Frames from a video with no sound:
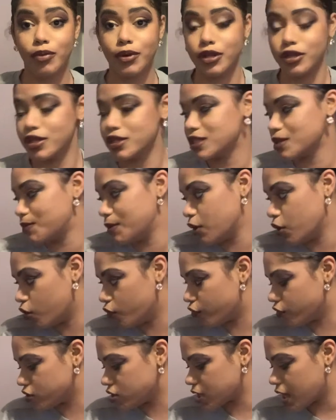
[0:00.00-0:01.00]
but it looks a bit
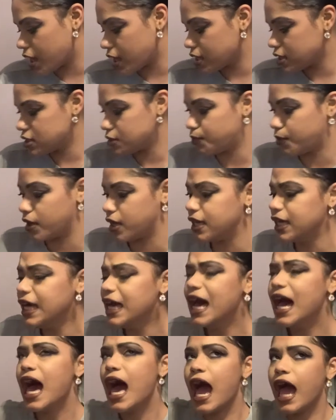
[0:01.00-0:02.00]
oversized. But
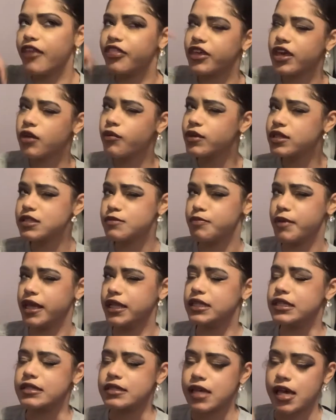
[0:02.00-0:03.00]
I think it was
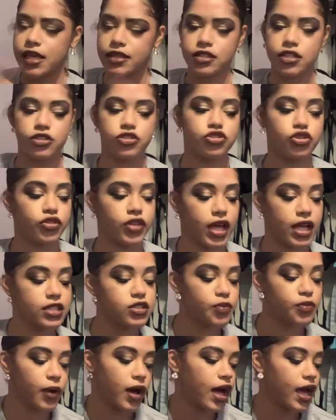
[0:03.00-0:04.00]
men's sizing. So
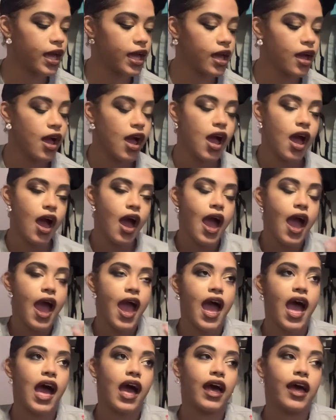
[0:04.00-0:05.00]
that's why.
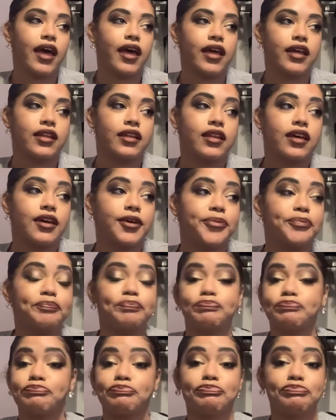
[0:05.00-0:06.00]
And
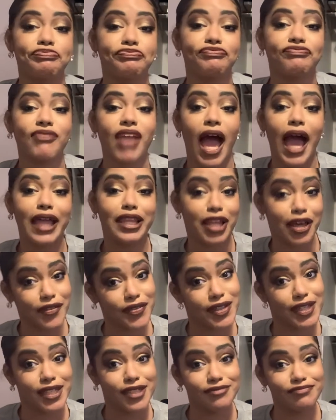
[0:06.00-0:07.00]
I love
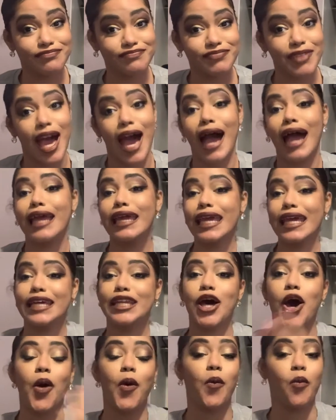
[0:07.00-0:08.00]
it. I
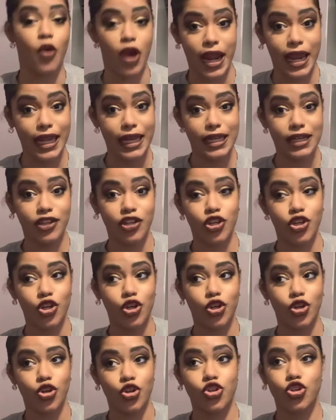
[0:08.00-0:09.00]
cannot wait
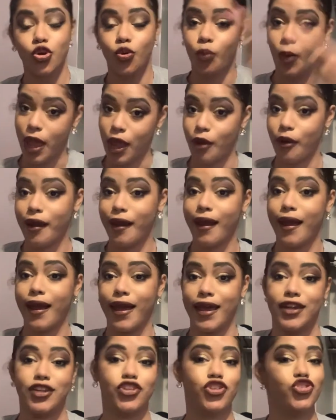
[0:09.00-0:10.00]
to wear it
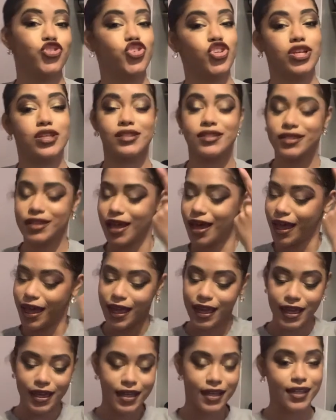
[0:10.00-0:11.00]
and to just like
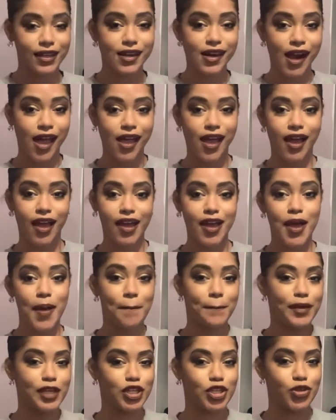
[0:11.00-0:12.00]

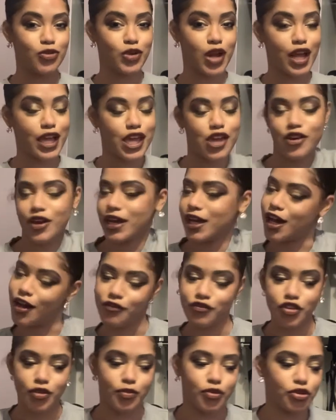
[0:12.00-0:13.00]
be cute out here and
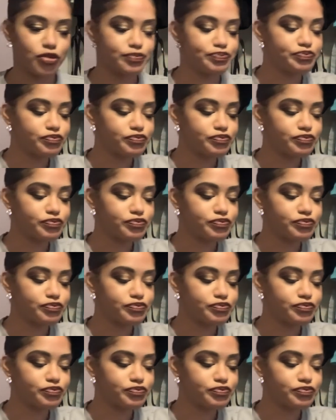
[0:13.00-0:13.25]
comfortable.